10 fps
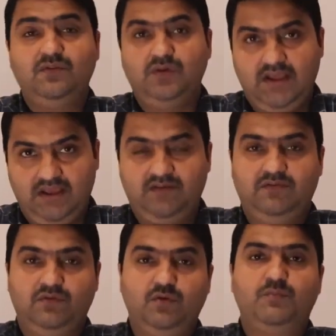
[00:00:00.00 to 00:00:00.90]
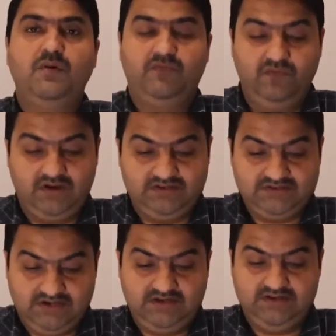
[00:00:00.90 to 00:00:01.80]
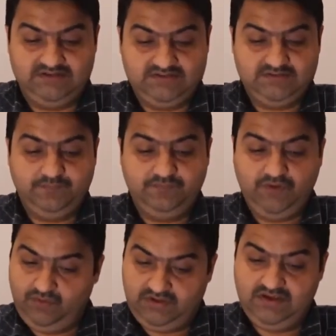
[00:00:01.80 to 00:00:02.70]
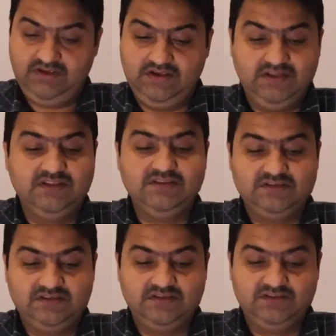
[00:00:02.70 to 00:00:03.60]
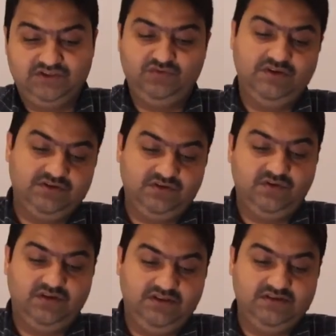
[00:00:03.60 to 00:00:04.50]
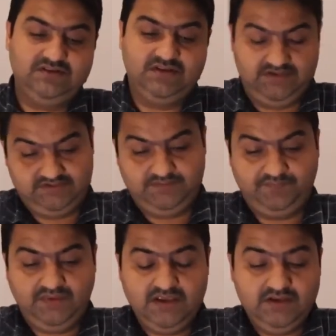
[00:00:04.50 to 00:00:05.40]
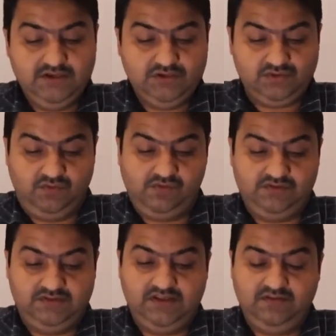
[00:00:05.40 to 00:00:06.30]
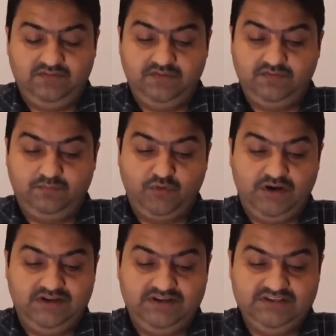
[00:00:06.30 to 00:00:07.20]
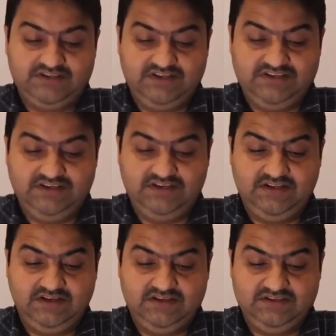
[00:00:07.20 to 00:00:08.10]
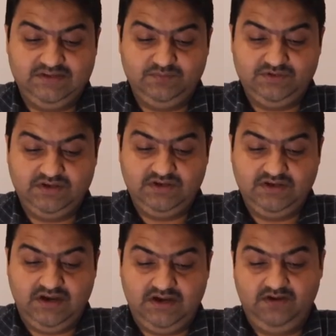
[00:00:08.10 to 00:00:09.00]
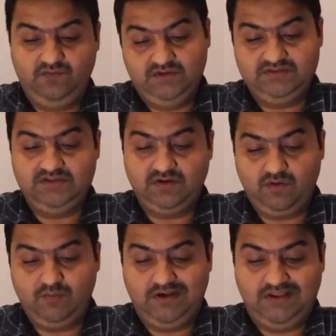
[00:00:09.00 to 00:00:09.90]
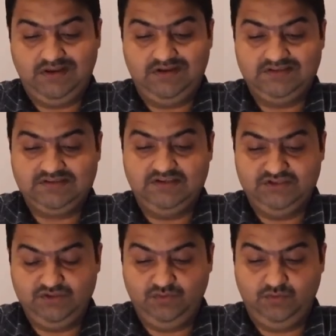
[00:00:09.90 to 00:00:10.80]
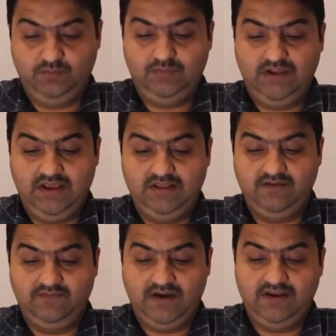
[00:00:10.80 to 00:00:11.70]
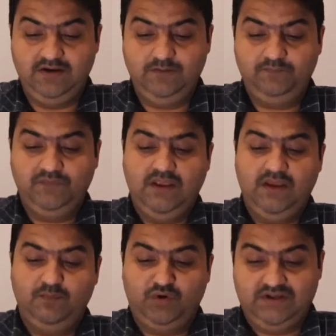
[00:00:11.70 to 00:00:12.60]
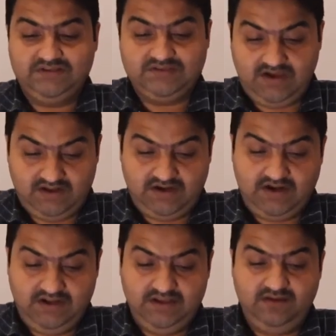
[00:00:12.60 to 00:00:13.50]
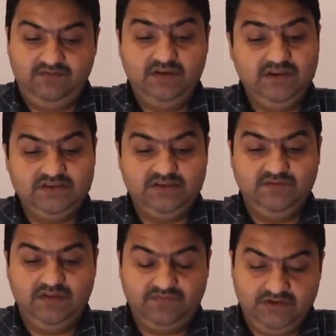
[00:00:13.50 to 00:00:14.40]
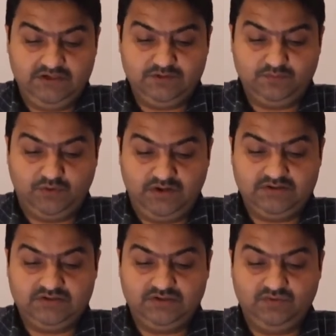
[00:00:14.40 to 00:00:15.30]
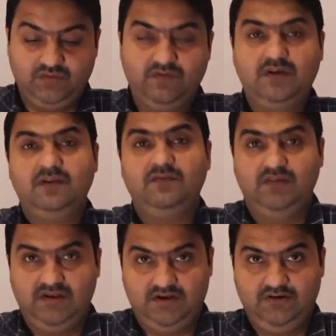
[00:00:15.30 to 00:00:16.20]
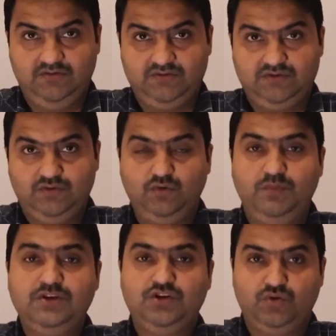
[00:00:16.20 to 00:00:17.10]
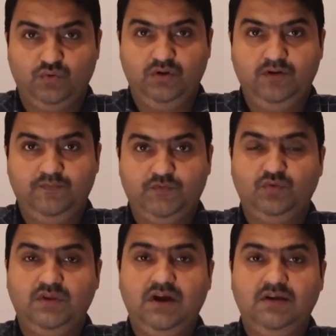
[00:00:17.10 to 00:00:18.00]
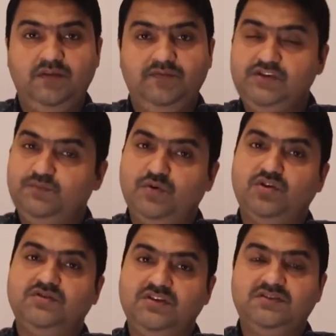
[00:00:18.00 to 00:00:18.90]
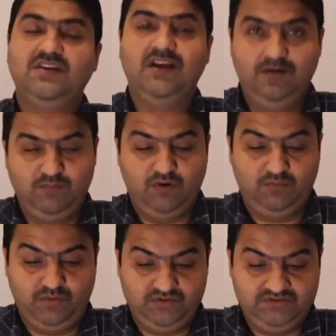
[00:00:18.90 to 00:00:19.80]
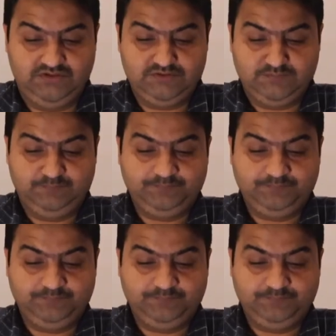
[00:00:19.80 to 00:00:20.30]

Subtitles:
could have group of work centers, okay, in this situation or in this case. So then fifth point, staging in consumption. And once the raw material is consumed and the final products are ready, we receive the finished products to our warehouse to be stored through the which process? Inbound process.